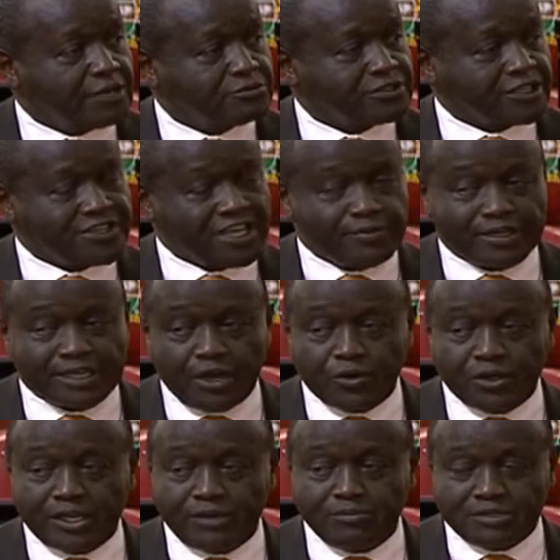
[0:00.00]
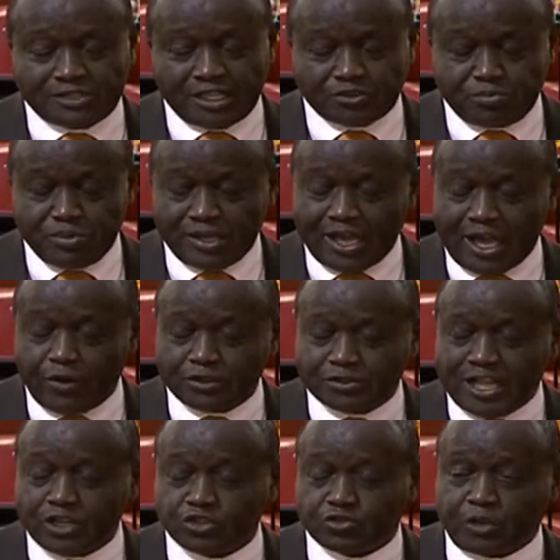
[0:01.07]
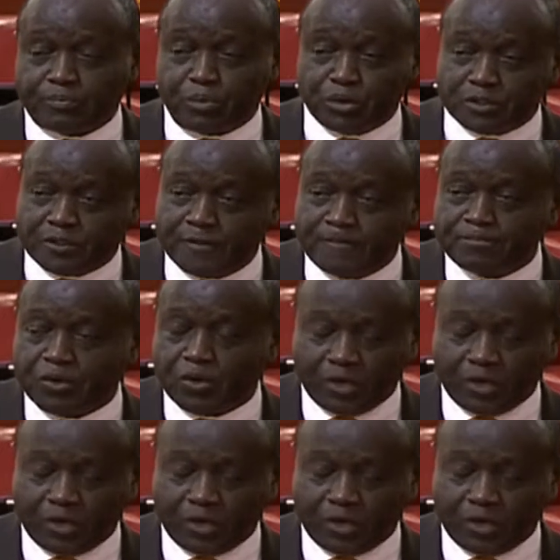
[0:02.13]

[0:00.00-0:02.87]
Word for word: And Mr. Chairman, I would like, Mr. Speaker, I would like to support